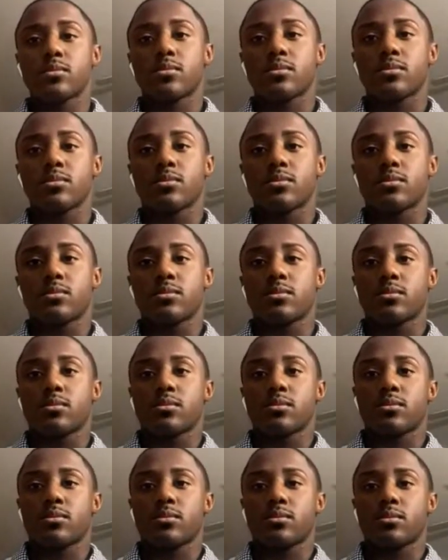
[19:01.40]

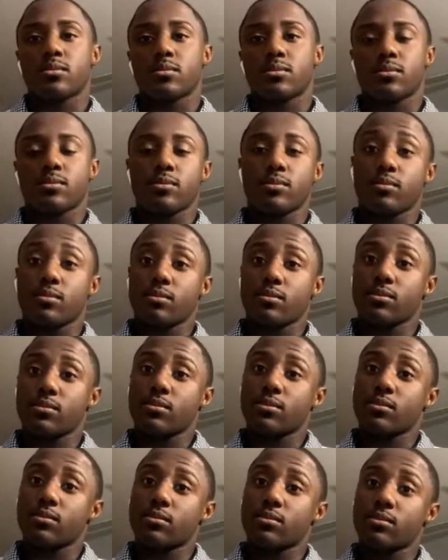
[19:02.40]

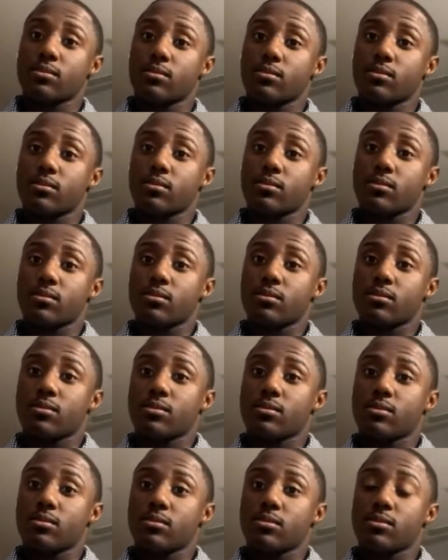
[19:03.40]

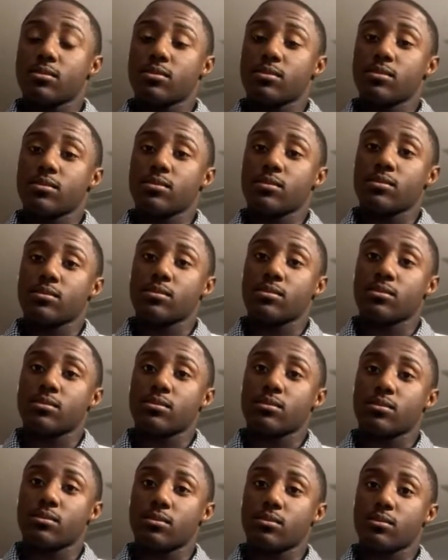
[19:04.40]

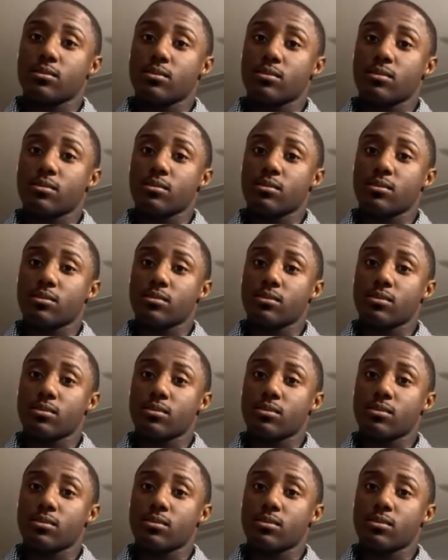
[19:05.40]
(silent)